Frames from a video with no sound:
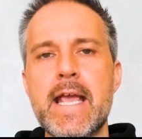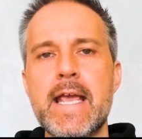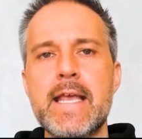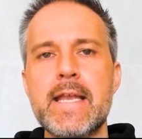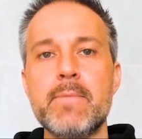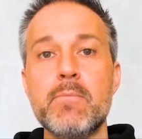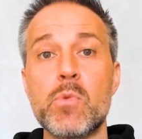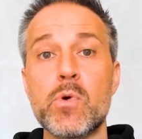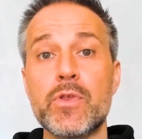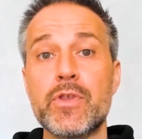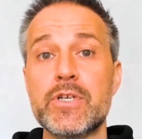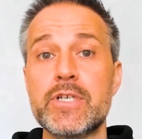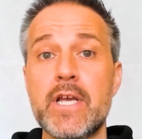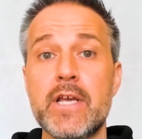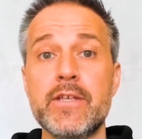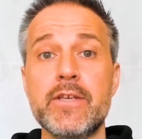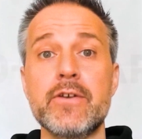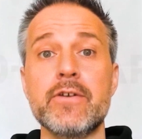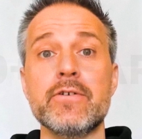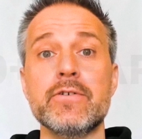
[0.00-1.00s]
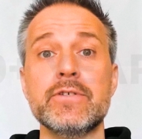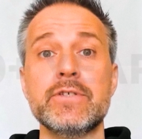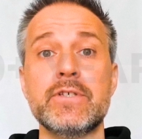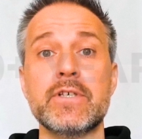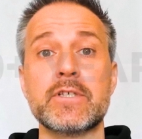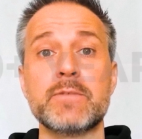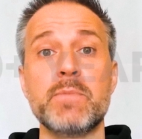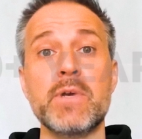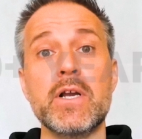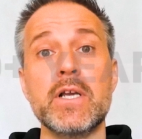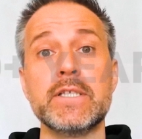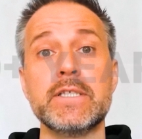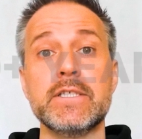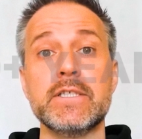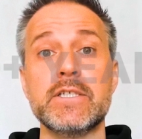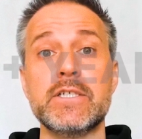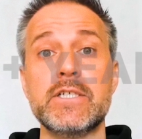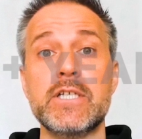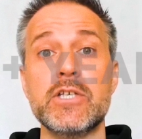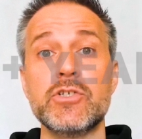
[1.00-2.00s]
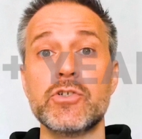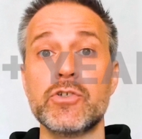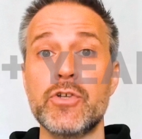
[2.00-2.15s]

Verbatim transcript: and more than 10 years experience as a digital